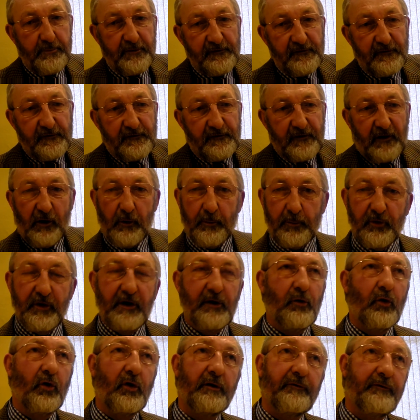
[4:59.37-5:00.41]
business I
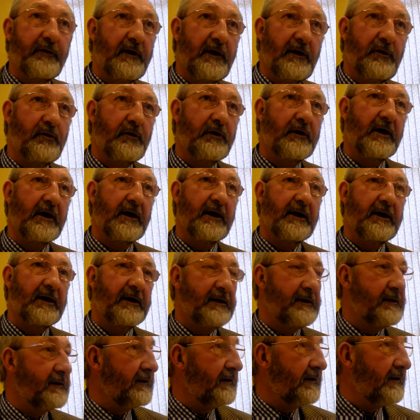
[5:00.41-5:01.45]
operate all over the UK
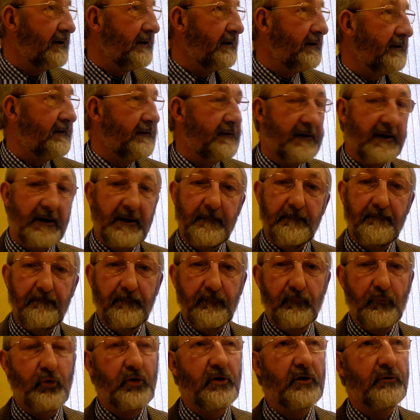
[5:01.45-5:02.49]
and
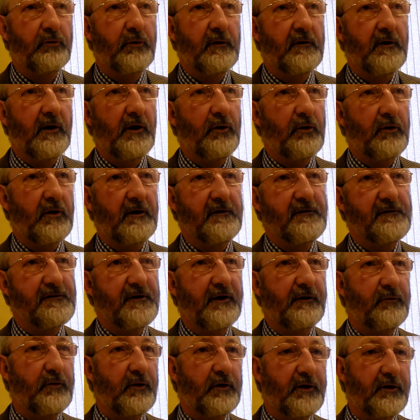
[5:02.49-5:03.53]
um, work with local and
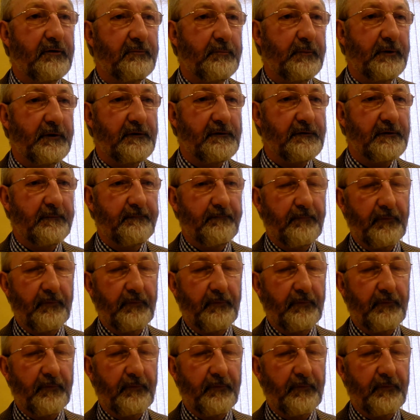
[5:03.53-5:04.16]
central government.